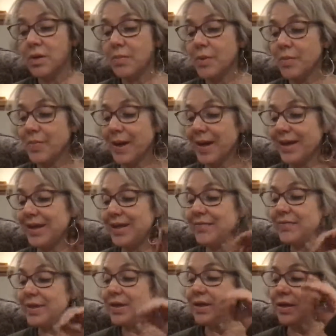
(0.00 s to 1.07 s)
But by
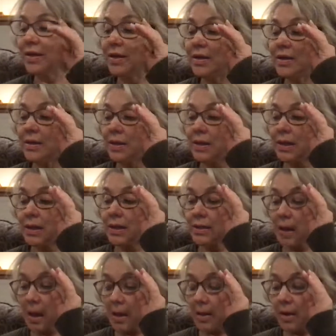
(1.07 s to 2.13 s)
evening, he had
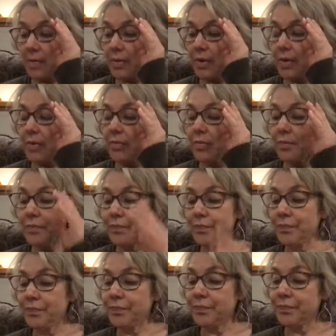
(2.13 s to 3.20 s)
not come home.
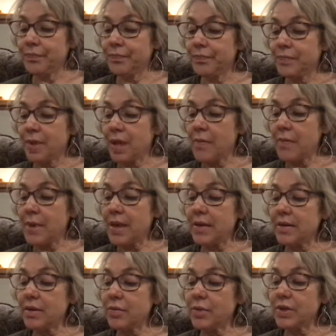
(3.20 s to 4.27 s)

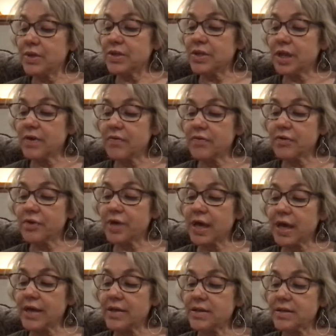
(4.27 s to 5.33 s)
Amanda went to Governor
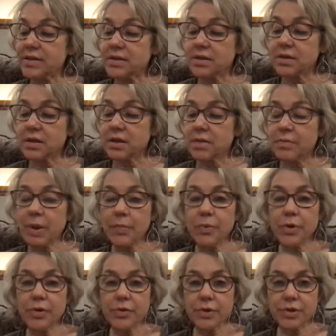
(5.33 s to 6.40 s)
Gates. My
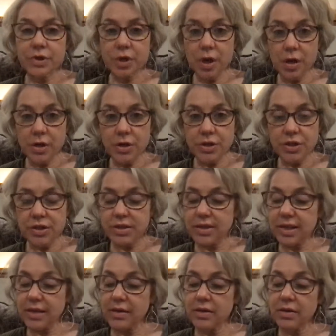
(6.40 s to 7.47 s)
brother is gone, she
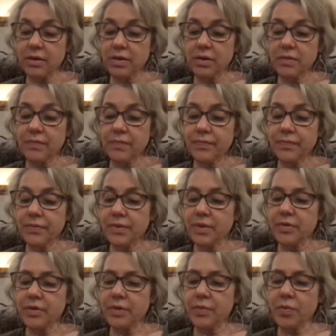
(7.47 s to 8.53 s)
said.
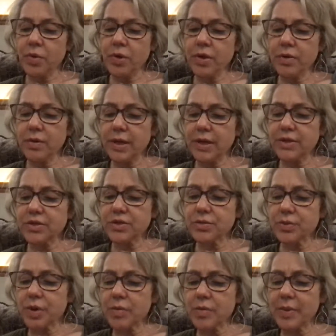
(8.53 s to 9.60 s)
The boy who likes to
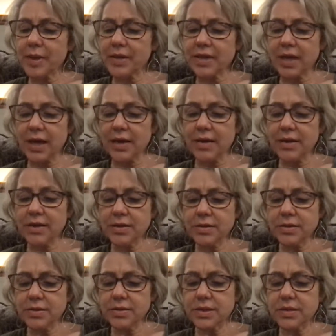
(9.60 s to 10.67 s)
roam about the island,
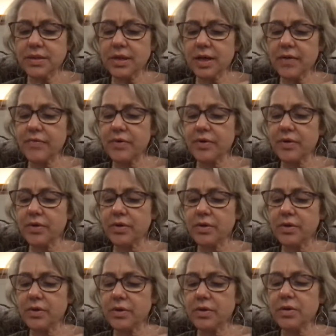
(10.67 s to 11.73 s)
said the governor.
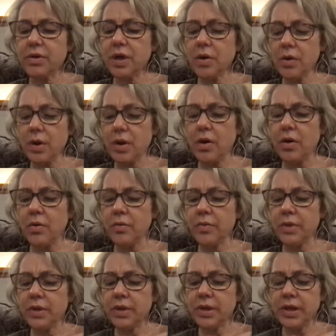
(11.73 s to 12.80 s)
Go home.
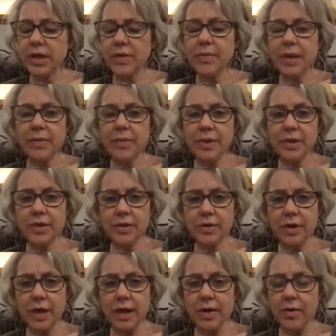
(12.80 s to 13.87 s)
He may be there
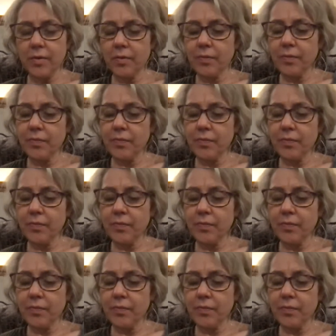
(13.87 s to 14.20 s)
now.